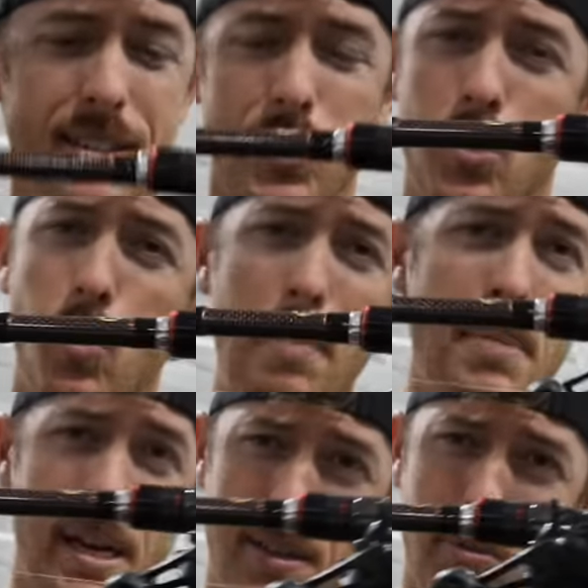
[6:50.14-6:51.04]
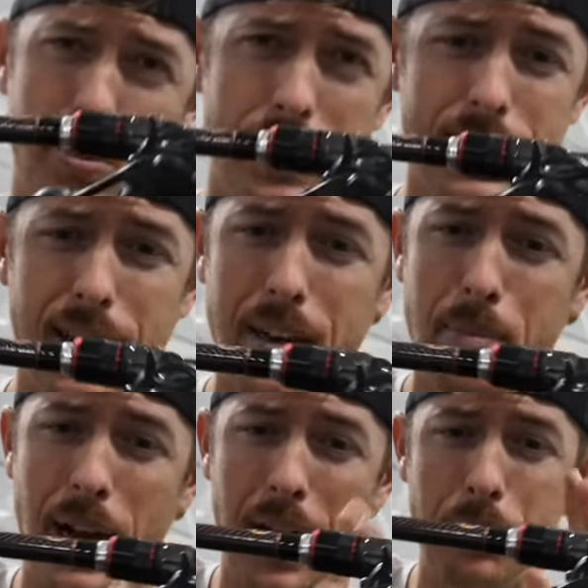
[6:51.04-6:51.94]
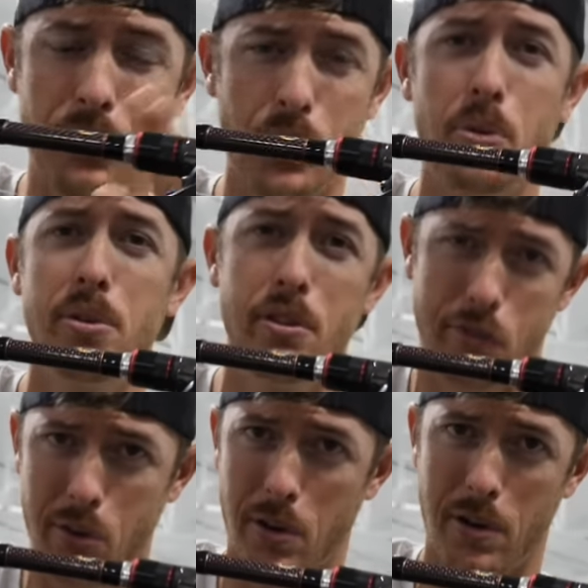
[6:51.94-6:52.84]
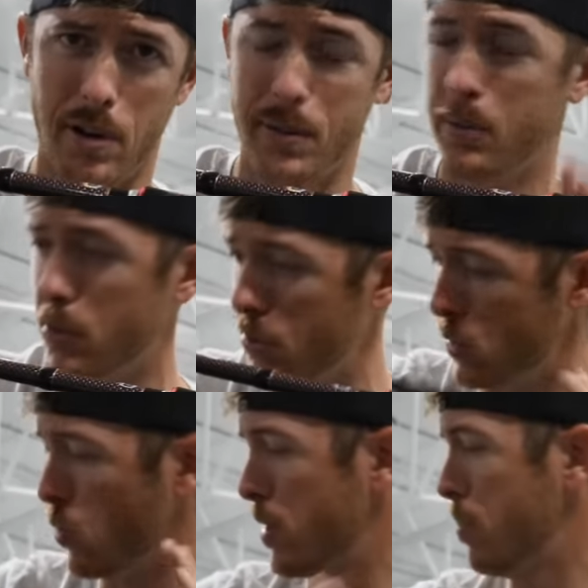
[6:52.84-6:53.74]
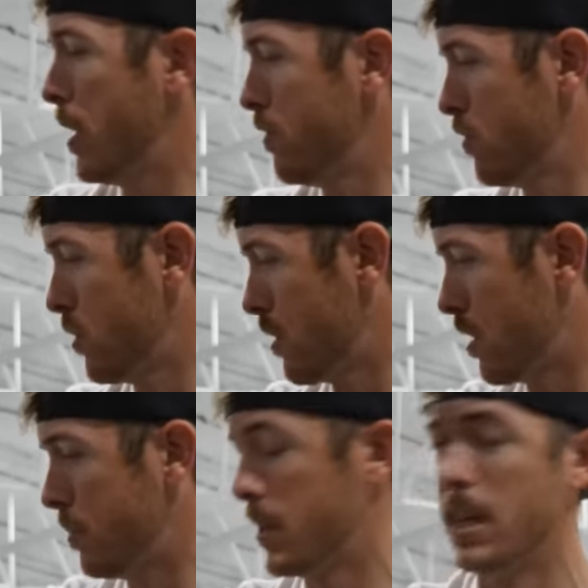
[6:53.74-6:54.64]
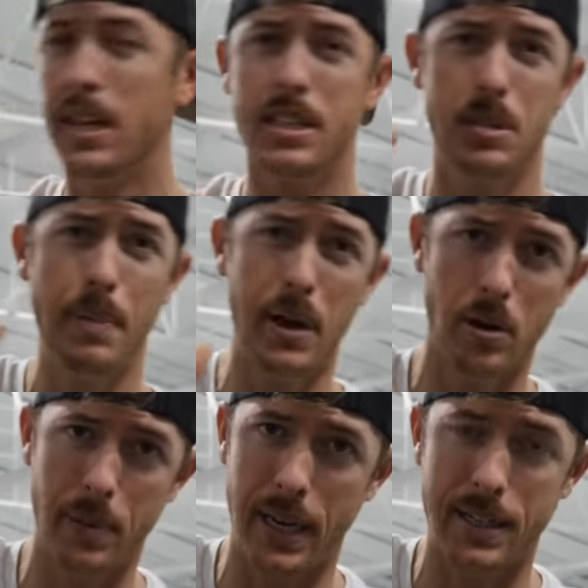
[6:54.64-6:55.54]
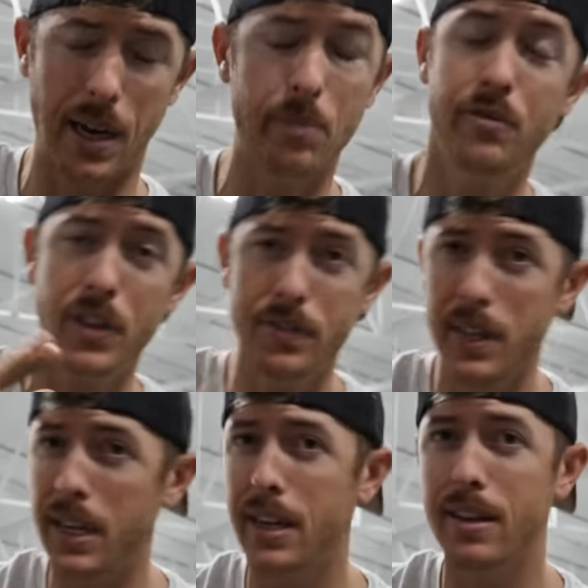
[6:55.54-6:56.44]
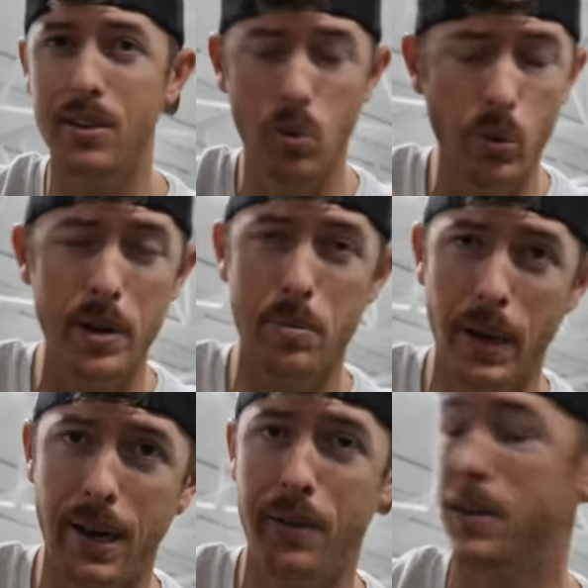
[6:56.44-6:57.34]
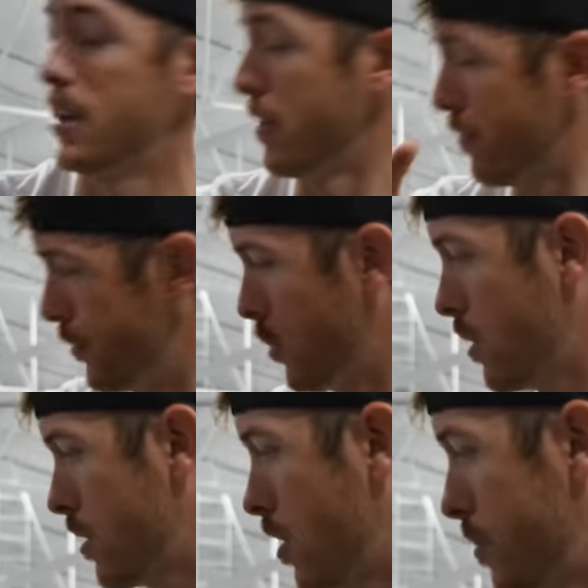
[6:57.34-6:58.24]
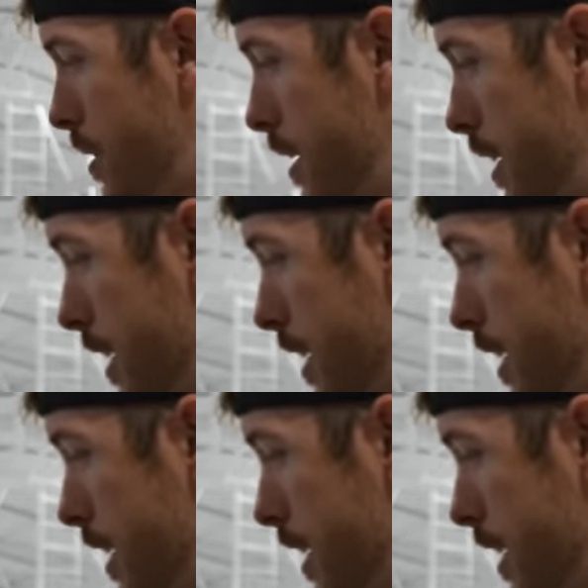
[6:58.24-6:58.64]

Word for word: Swim baits, most of the time I'm throwing the fluorocarbon. I'm throwing 20 pound fluorocarbon. Spinner baits, I'm 15 to 20 pound fluorocarbon